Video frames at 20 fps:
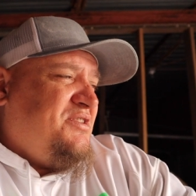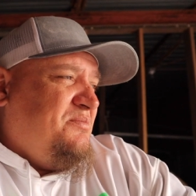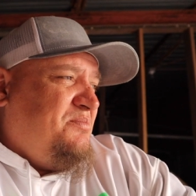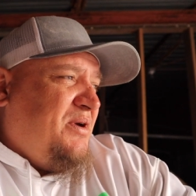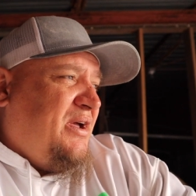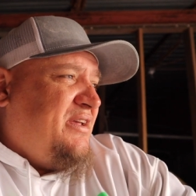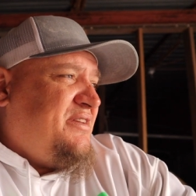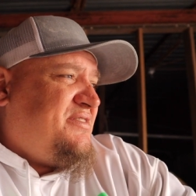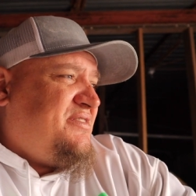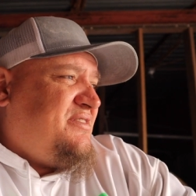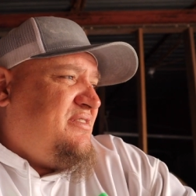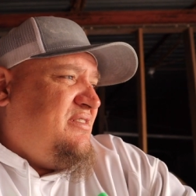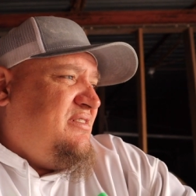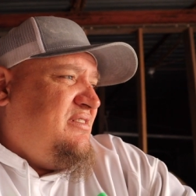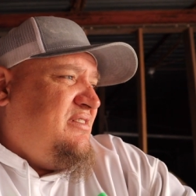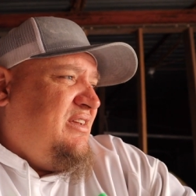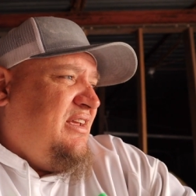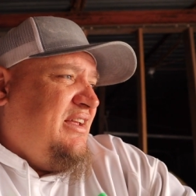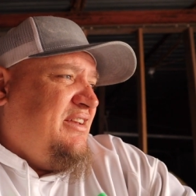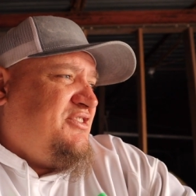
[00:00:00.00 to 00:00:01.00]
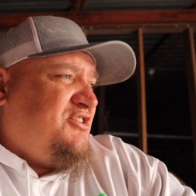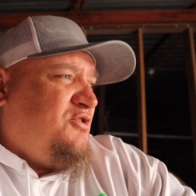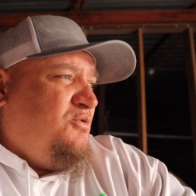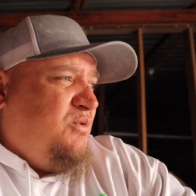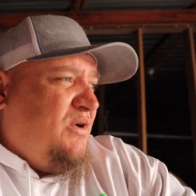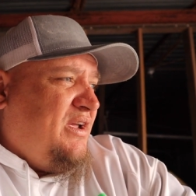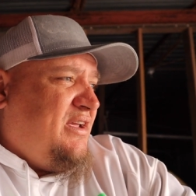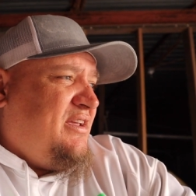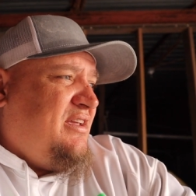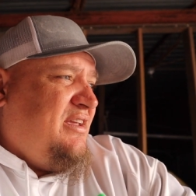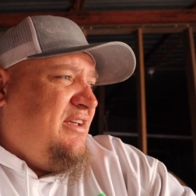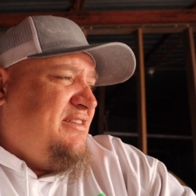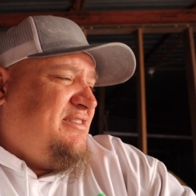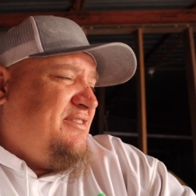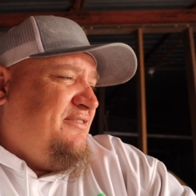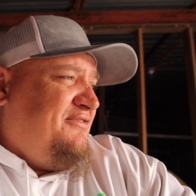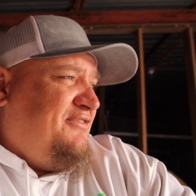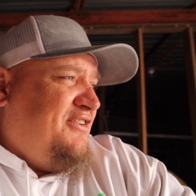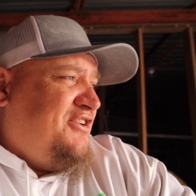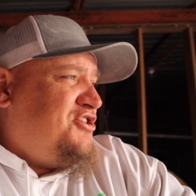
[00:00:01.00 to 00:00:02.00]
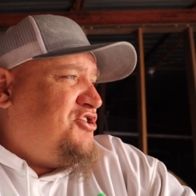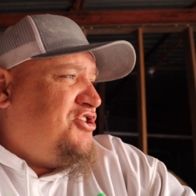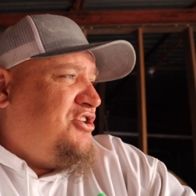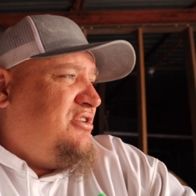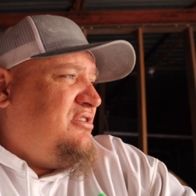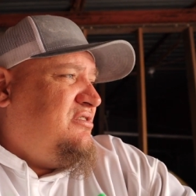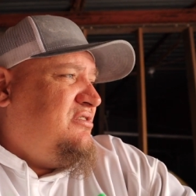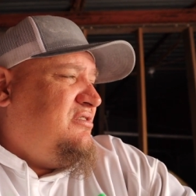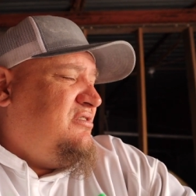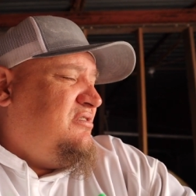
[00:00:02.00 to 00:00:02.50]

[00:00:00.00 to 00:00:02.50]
the best. It's quick, it's efficient,